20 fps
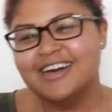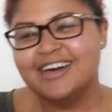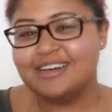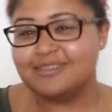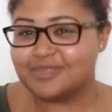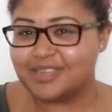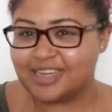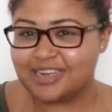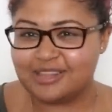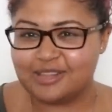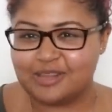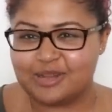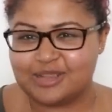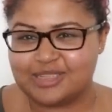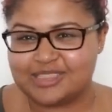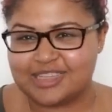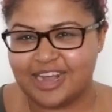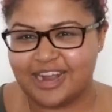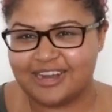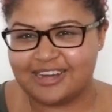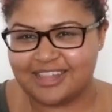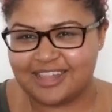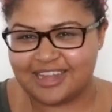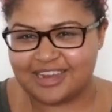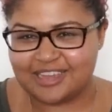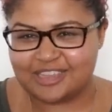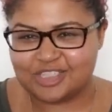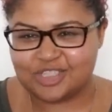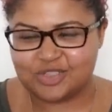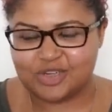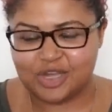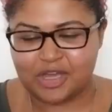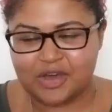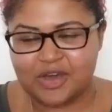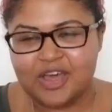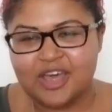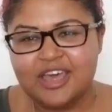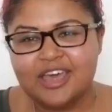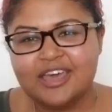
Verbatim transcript: I'm getting a little tired of that intro.